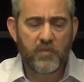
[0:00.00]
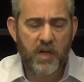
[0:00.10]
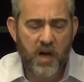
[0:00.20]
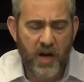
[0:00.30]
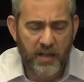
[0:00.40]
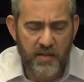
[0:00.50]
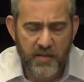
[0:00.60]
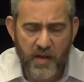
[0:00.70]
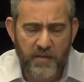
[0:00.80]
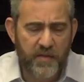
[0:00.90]

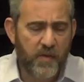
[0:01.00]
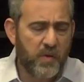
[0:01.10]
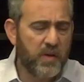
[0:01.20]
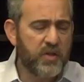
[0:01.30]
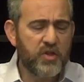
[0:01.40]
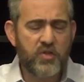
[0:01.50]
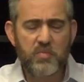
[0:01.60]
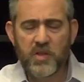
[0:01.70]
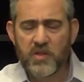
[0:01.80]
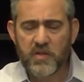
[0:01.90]
regardless of all the
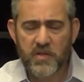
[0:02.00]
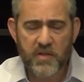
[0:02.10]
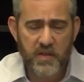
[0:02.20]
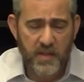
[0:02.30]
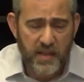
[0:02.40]
schmutz